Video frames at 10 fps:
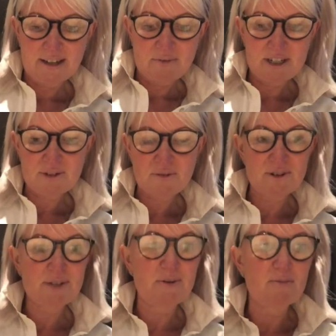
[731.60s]
which are
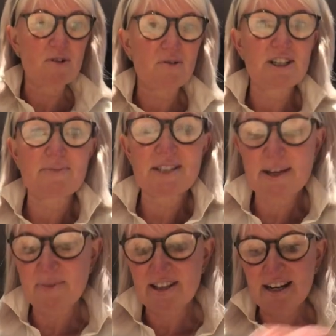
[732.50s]
always a bit more Christmassy.
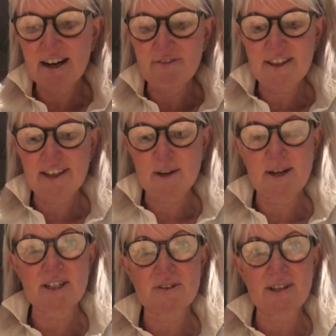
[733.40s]
But the lovely thing
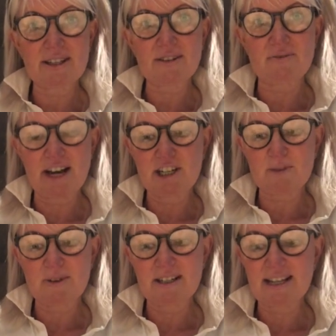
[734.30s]
about doing this
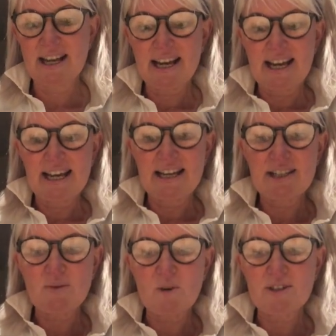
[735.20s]
arrangement
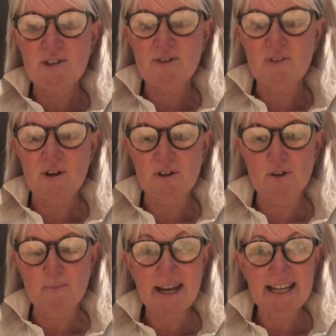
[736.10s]
is once you've got
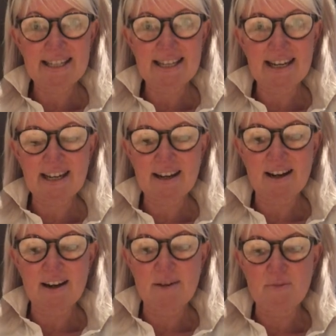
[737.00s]
your basic
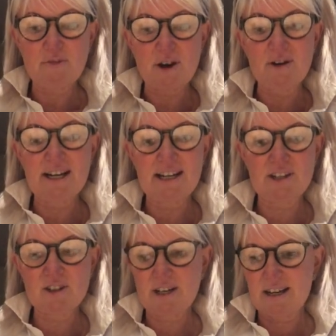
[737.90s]

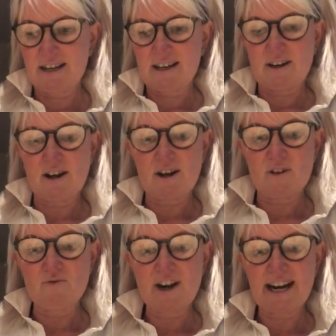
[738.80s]
foliage
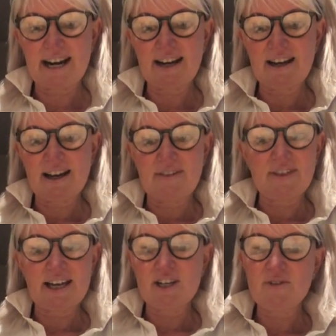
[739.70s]
ring,
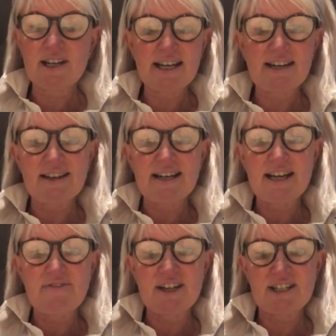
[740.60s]
then you can either
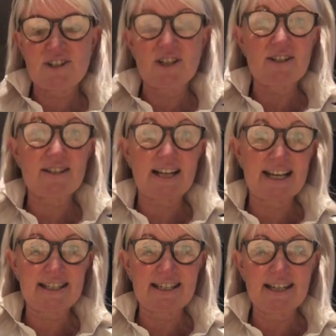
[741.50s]
leave it just
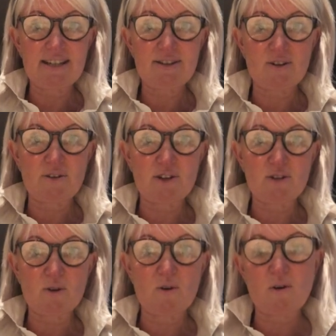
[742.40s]
as it is on the
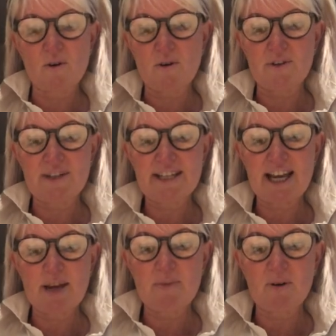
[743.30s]
door or on the
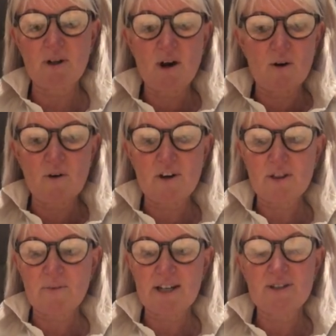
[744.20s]
table, or
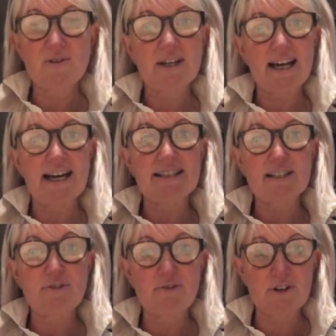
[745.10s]
otherwise you can add
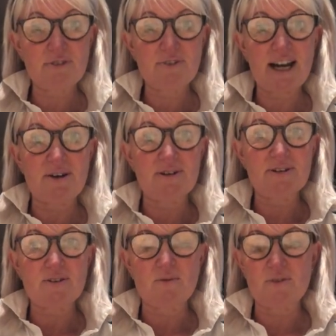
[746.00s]
different
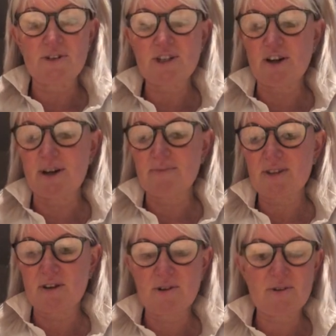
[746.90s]
flowers all the time.
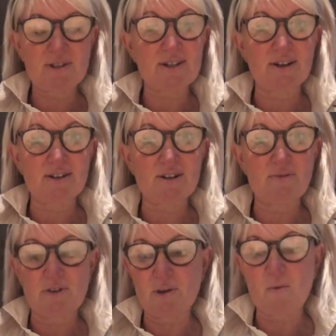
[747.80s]
So you could start
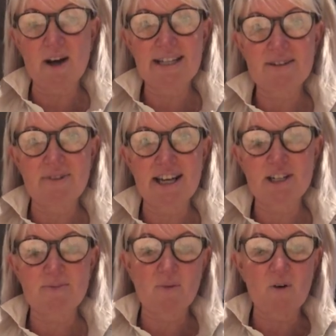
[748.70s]
off with a white
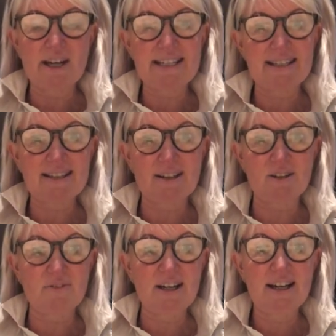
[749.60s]
arrangement, white and
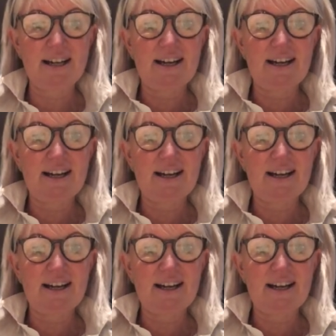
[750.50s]
silver,